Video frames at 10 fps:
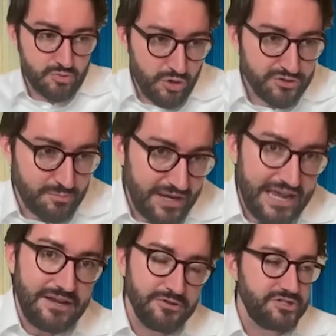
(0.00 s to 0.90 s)
role to
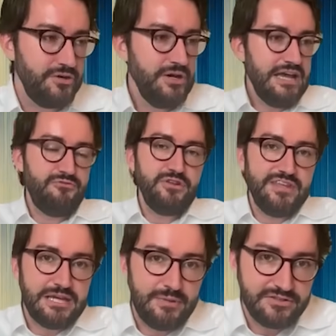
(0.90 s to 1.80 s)
play. And also, if we
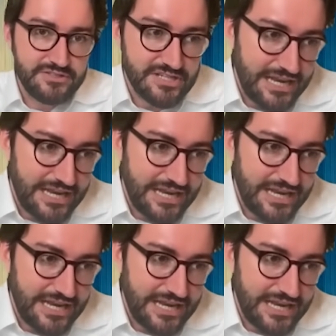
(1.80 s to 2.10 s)
think about this